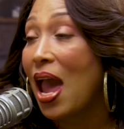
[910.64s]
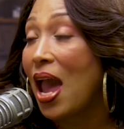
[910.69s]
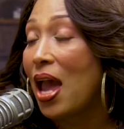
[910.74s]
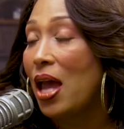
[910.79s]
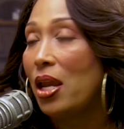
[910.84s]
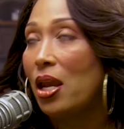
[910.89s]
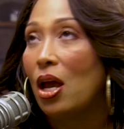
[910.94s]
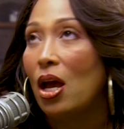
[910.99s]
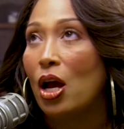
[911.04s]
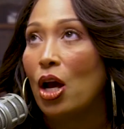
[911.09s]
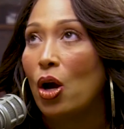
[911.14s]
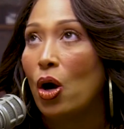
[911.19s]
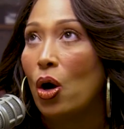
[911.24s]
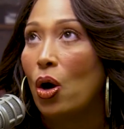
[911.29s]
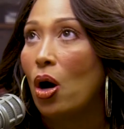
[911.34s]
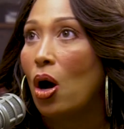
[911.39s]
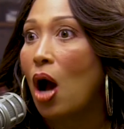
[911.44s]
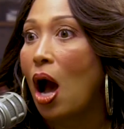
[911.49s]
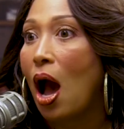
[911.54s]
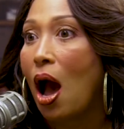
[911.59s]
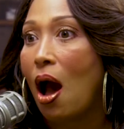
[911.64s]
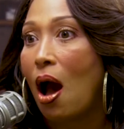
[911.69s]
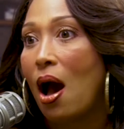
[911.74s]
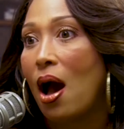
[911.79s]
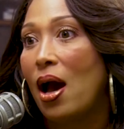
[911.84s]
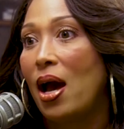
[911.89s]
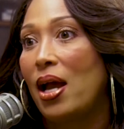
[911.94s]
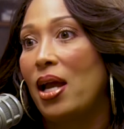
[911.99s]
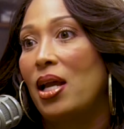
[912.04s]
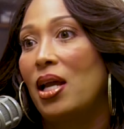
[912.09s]
And
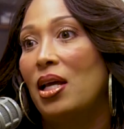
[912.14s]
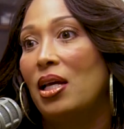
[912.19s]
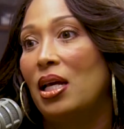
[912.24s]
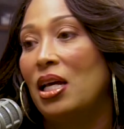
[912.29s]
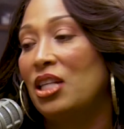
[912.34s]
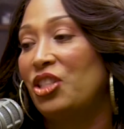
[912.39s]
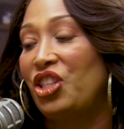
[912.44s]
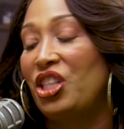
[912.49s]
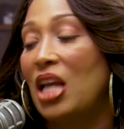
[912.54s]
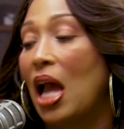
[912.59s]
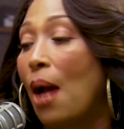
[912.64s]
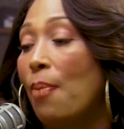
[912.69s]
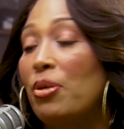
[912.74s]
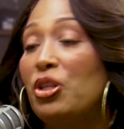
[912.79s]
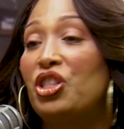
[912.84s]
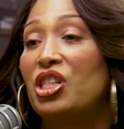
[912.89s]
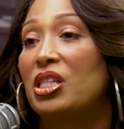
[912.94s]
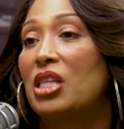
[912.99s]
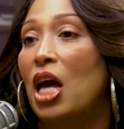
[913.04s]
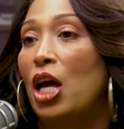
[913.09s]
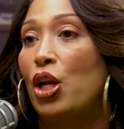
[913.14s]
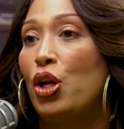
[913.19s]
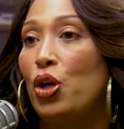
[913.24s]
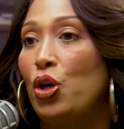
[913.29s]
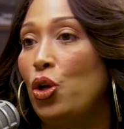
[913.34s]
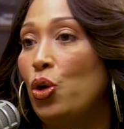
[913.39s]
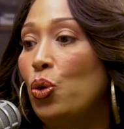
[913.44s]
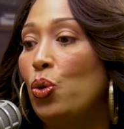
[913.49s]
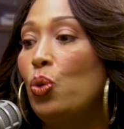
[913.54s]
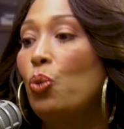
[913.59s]
I'm just a
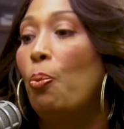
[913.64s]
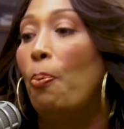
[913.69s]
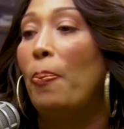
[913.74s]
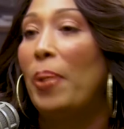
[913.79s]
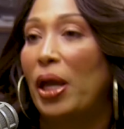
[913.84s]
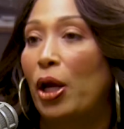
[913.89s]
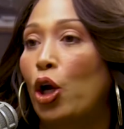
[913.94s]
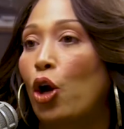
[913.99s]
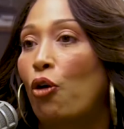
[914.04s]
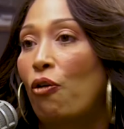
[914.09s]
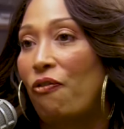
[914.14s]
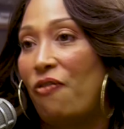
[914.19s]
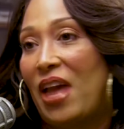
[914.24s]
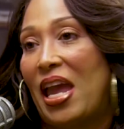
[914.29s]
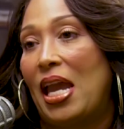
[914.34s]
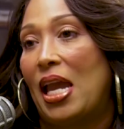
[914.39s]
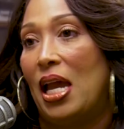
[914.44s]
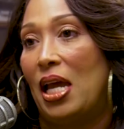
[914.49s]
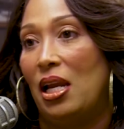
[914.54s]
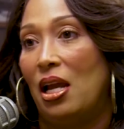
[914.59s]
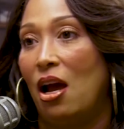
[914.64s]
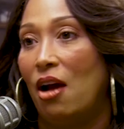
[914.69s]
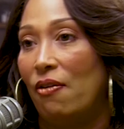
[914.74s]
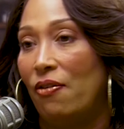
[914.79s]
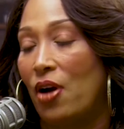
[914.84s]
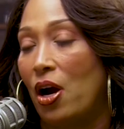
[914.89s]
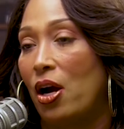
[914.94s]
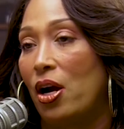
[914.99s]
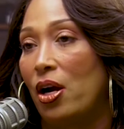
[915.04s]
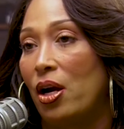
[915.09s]
new, bigger fan
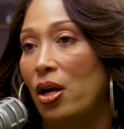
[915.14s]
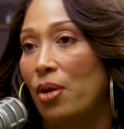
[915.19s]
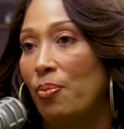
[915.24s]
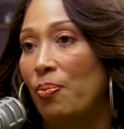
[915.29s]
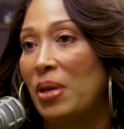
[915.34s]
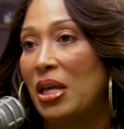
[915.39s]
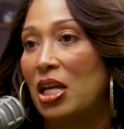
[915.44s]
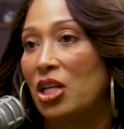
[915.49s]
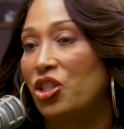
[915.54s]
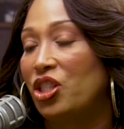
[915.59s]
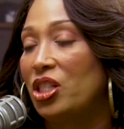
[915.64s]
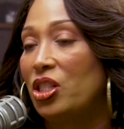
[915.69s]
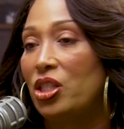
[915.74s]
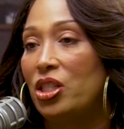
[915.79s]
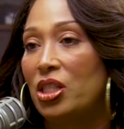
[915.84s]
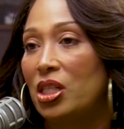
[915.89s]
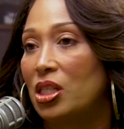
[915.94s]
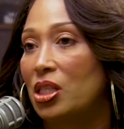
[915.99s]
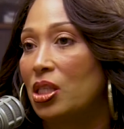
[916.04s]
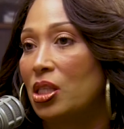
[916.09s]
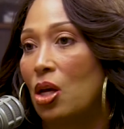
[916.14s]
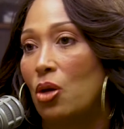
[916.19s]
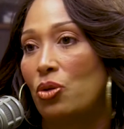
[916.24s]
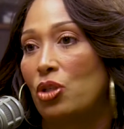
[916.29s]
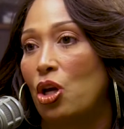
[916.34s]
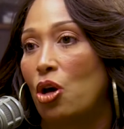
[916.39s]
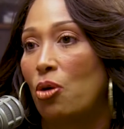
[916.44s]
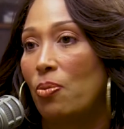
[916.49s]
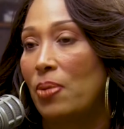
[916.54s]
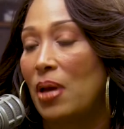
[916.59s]
of her because she's just so
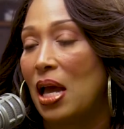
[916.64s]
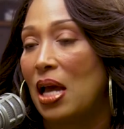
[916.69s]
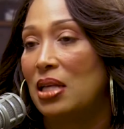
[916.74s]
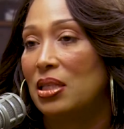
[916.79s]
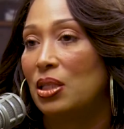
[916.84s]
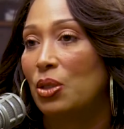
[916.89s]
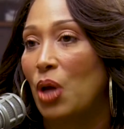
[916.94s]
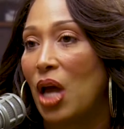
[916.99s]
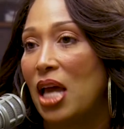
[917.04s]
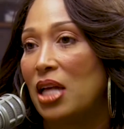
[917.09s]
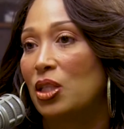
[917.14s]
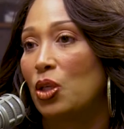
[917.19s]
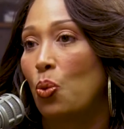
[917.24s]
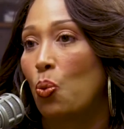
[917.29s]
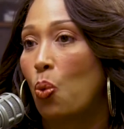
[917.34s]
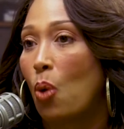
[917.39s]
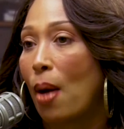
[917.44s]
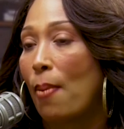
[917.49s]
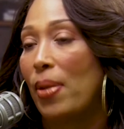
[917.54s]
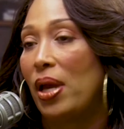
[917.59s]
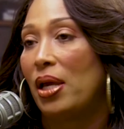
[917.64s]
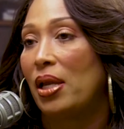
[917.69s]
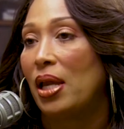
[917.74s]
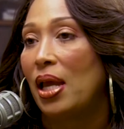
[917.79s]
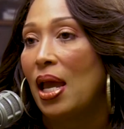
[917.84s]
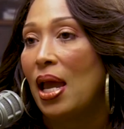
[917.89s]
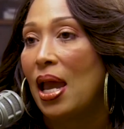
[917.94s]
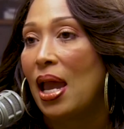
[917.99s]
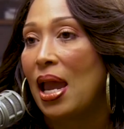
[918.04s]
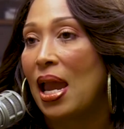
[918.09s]
dope as a woman.
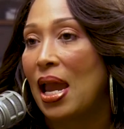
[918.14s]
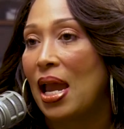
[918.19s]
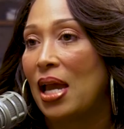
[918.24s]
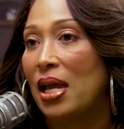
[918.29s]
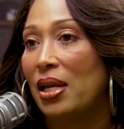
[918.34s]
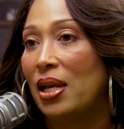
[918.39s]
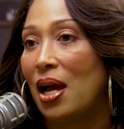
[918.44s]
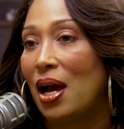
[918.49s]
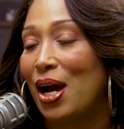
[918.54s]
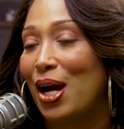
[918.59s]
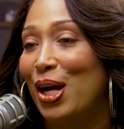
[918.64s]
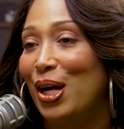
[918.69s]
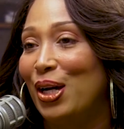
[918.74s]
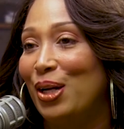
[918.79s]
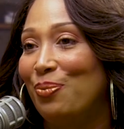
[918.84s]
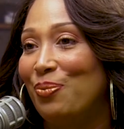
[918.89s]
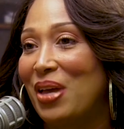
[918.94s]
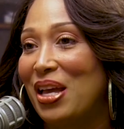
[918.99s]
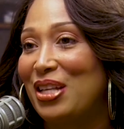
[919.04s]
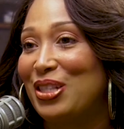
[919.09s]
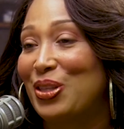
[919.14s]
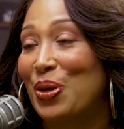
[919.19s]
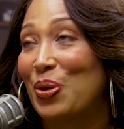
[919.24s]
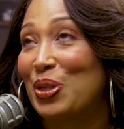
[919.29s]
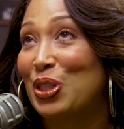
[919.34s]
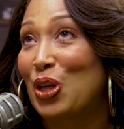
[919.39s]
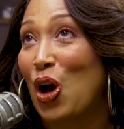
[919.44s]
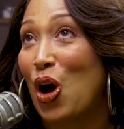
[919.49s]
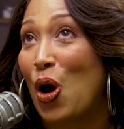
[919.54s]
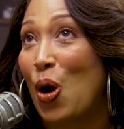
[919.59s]
And so
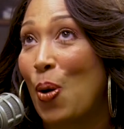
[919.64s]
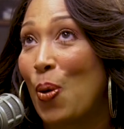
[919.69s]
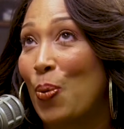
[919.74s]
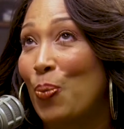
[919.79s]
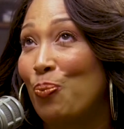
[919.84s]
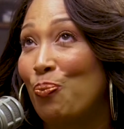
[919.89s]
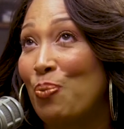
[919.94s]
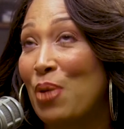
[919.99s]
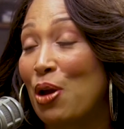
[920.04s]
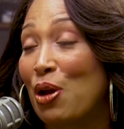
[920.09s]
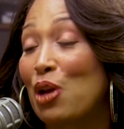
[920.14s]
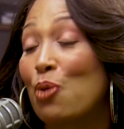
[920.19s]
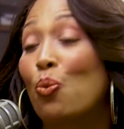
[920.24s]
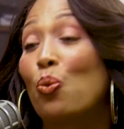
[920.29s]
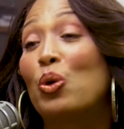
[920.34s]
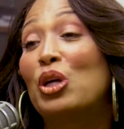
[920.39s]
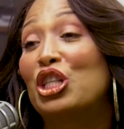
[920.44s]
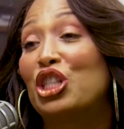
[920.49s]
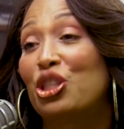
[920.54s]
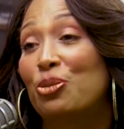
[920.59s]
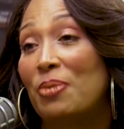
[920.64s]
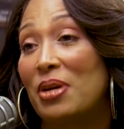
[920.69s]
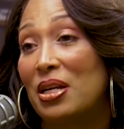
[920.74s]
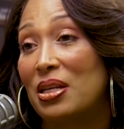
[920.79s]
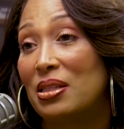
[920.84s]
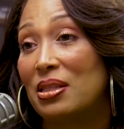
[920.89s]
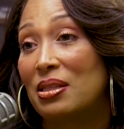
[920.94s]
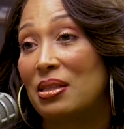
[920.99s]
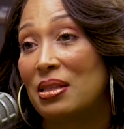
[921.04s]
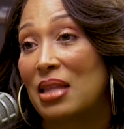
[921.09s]
it's called Merry
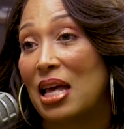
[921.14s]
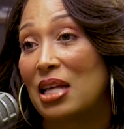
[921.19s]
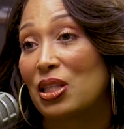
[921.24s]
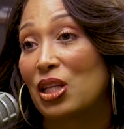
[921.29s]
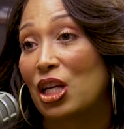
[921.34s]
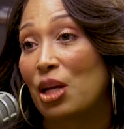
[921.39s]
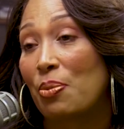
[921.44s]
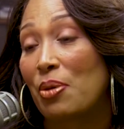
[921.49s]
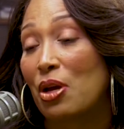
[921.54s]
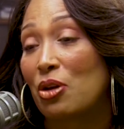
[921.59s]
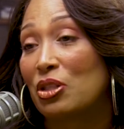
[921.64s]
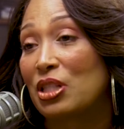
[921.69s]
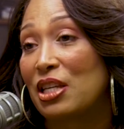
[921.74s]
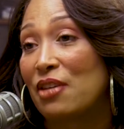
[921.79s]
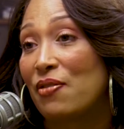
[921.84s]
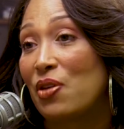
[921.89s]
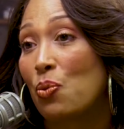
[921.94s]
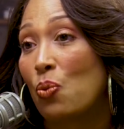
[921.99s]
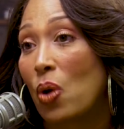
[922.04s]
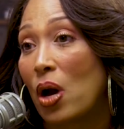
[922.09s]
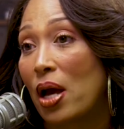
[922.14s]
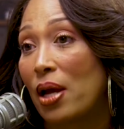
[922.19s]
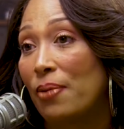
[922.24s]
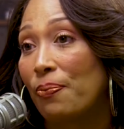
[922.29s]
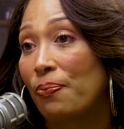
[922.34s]
Wishmas, and that's going to be on TV1.